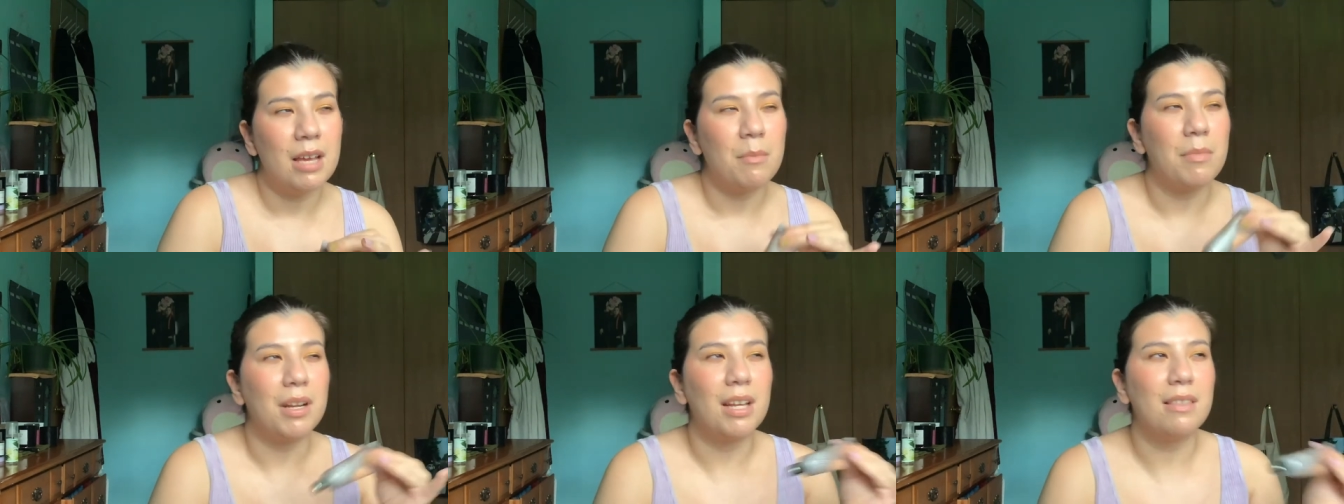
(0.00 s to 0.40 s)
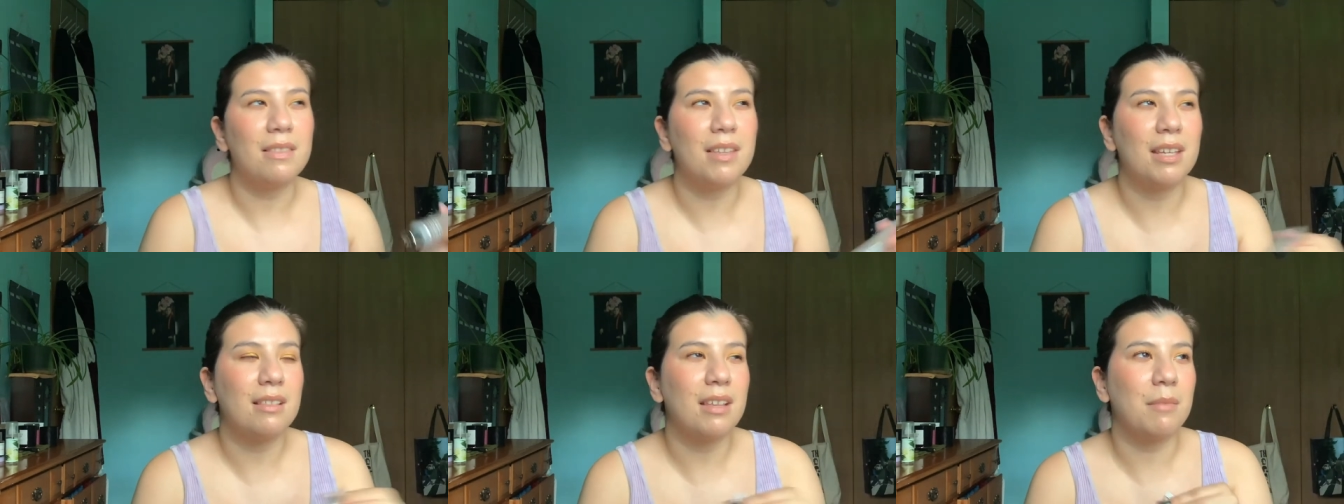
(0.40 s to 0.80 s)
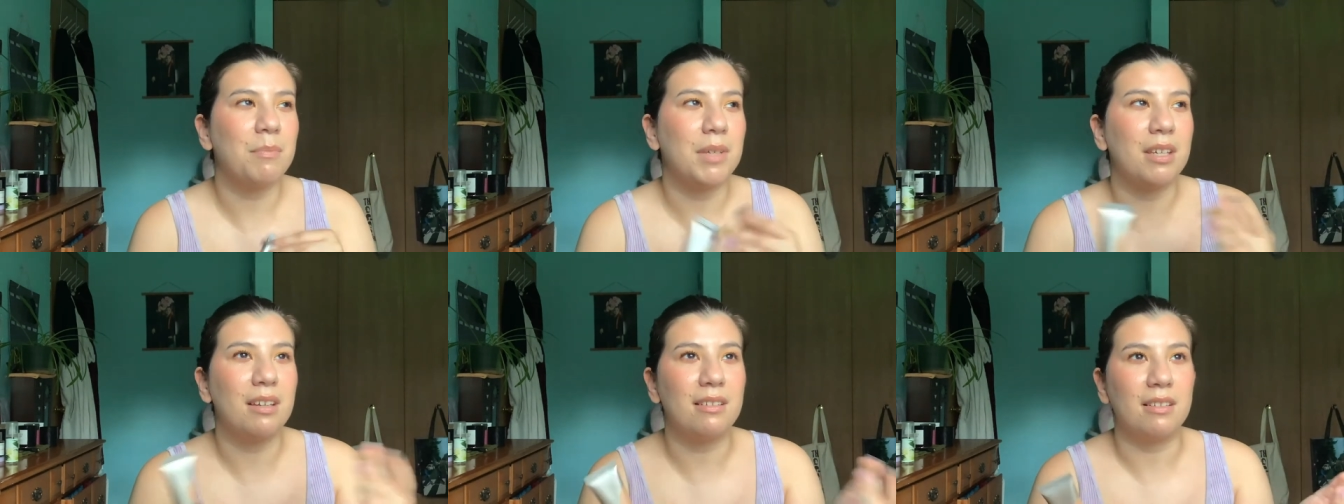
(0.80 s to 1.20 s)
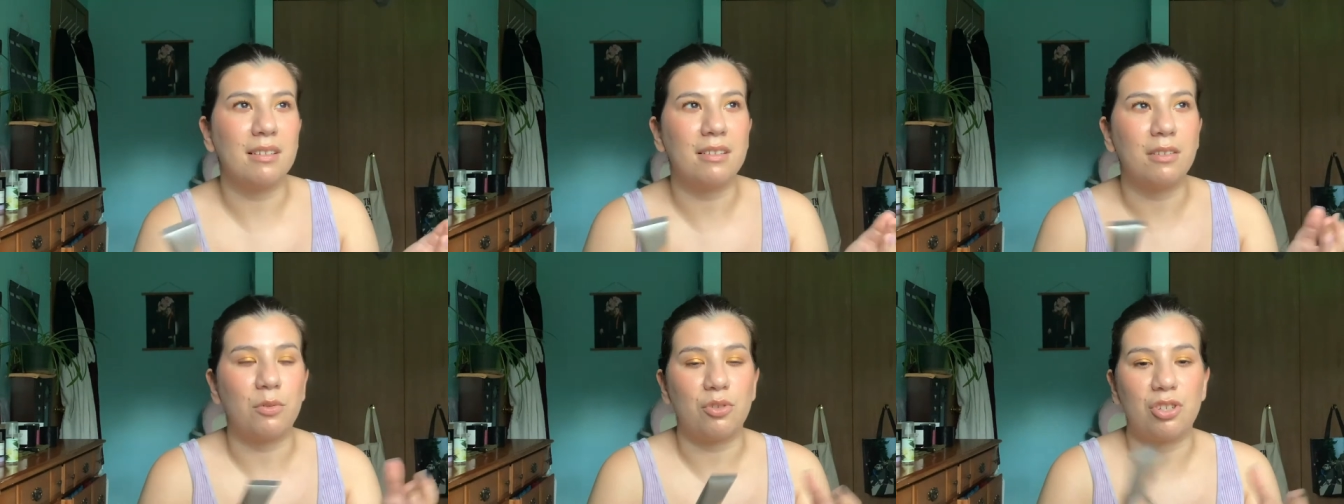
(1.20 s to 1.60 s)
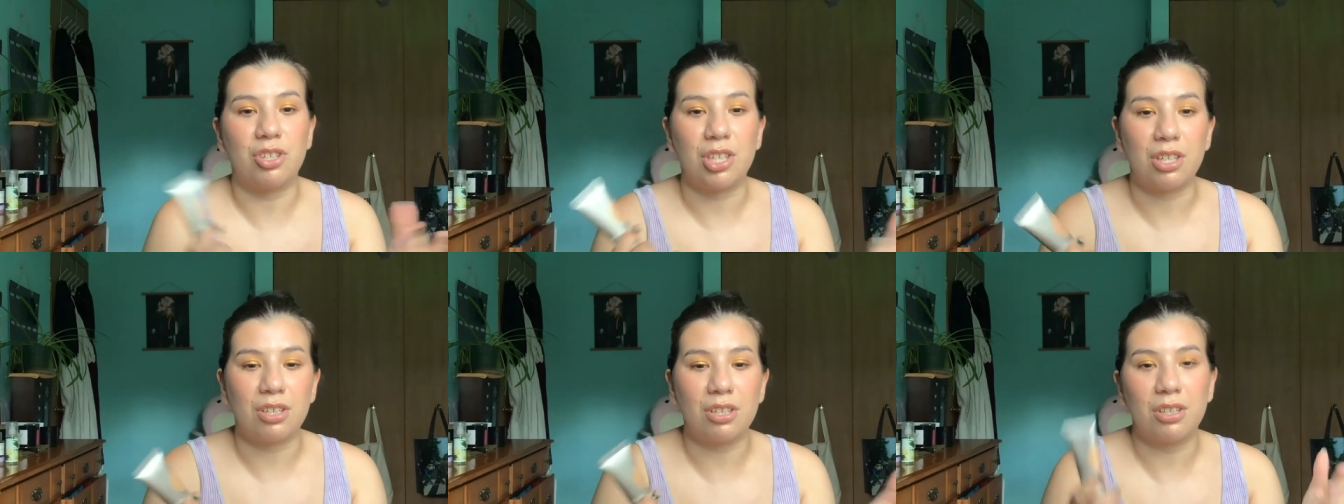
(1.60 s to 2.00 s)
but I think that because it's so
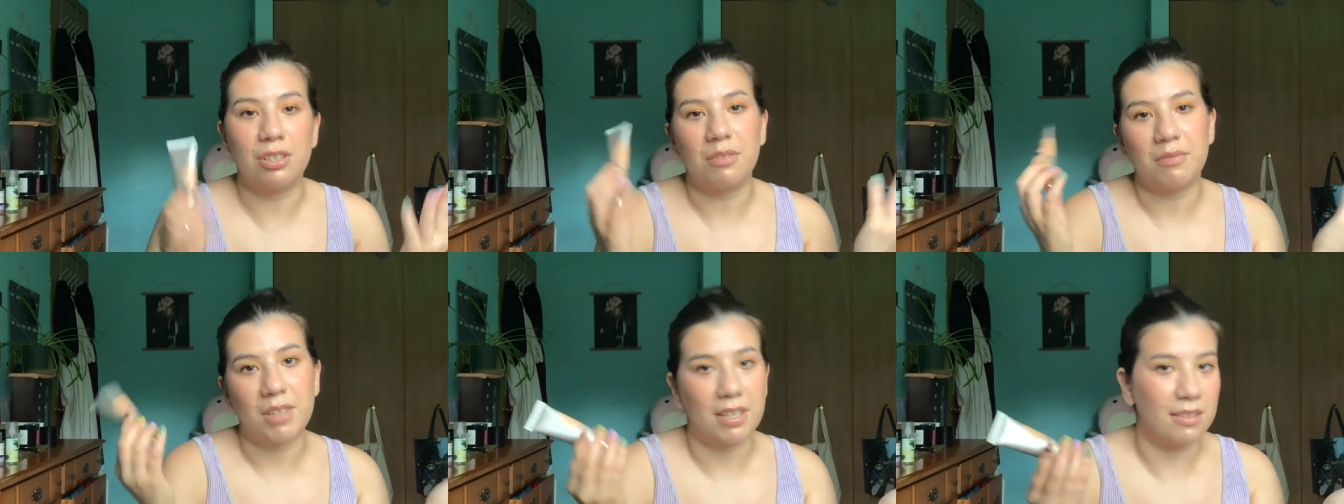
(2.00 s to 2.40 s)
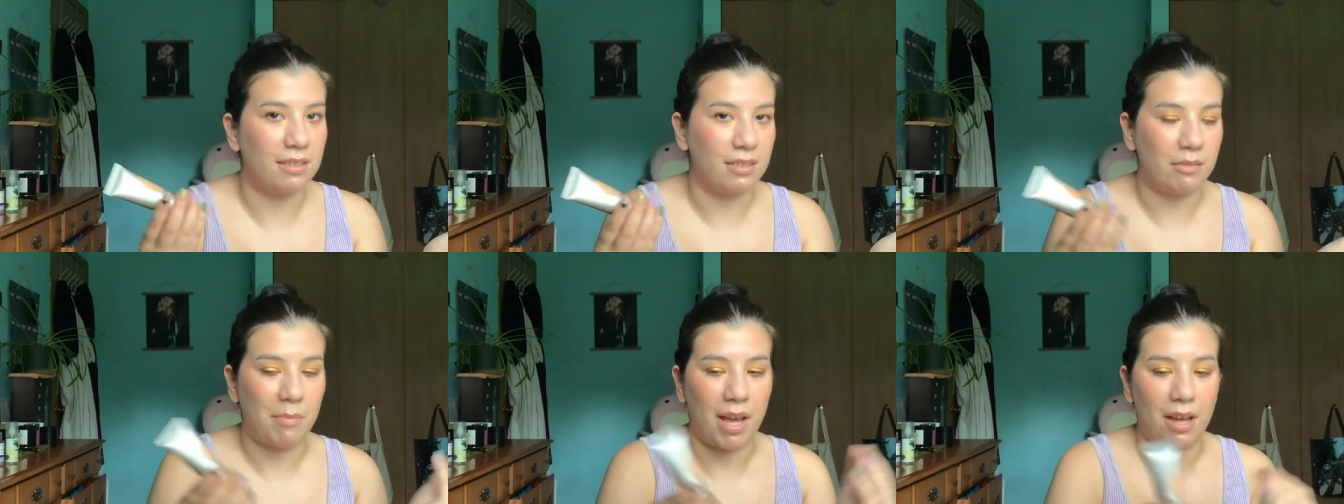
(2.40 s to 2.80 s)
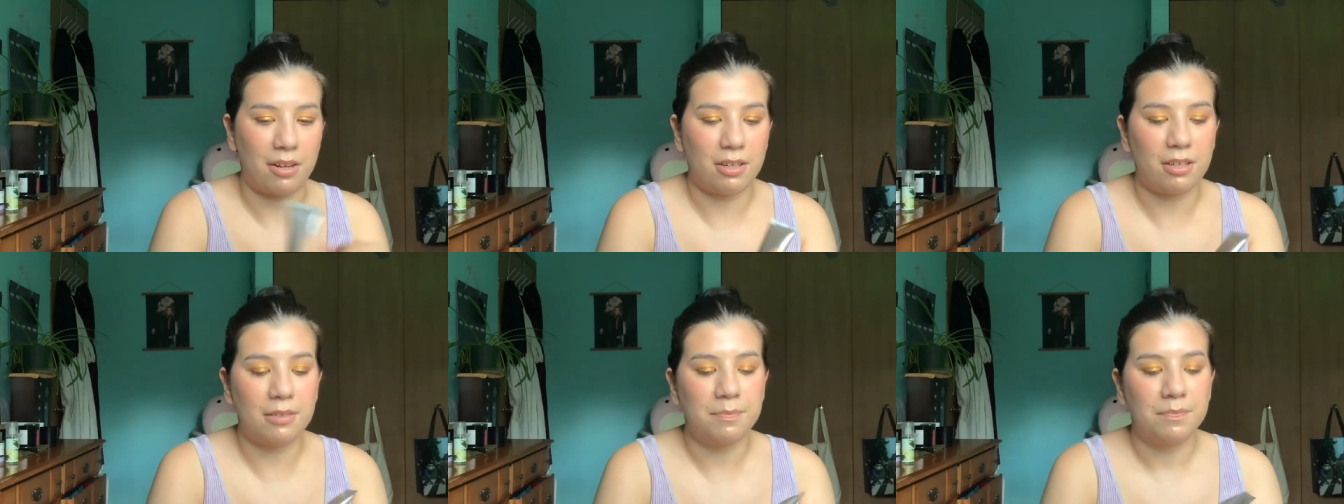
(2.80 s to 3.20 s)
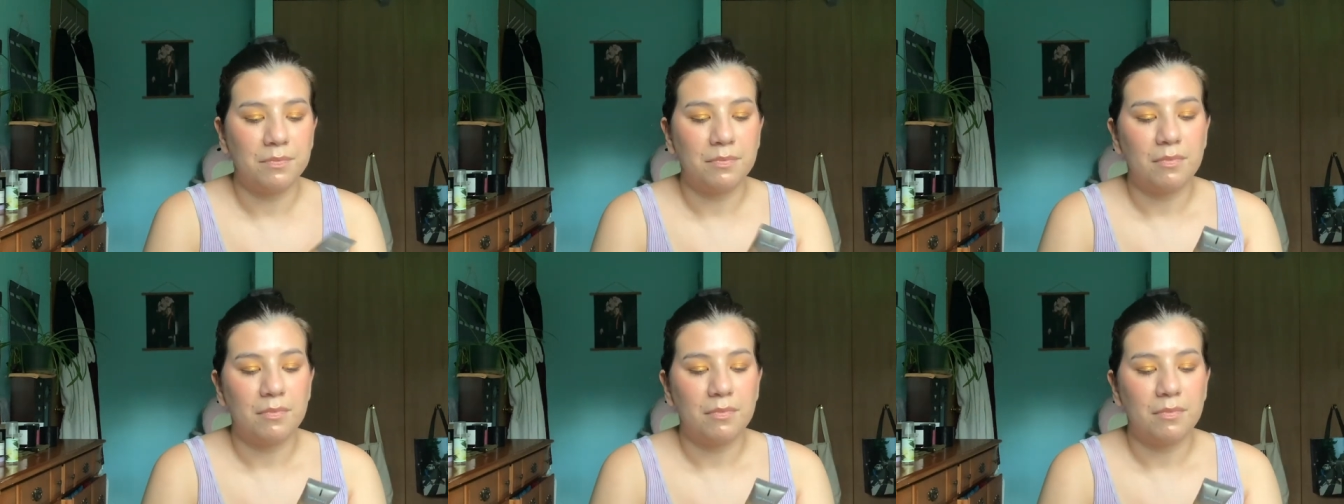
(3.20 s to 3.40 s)
sheer, it doesn't matter.